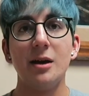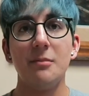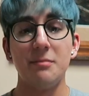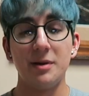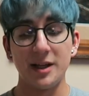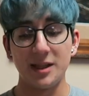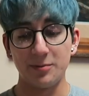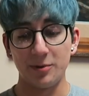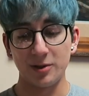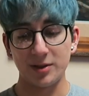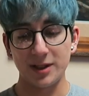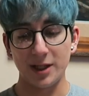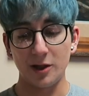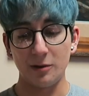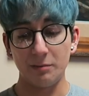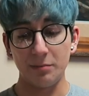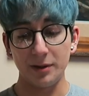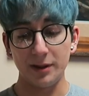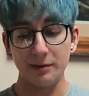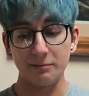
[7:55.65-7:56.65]
but it's supposed to
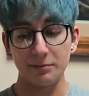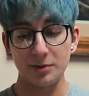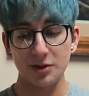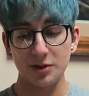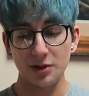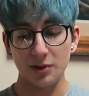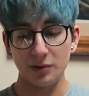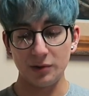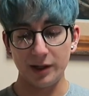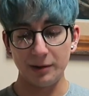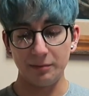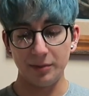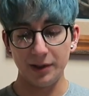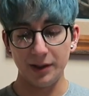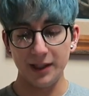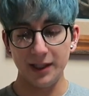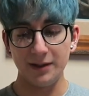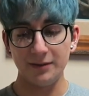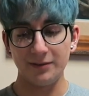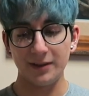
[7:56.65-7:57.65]
help plump too, I
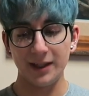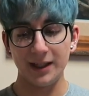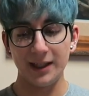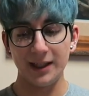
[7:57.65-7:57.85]
believe.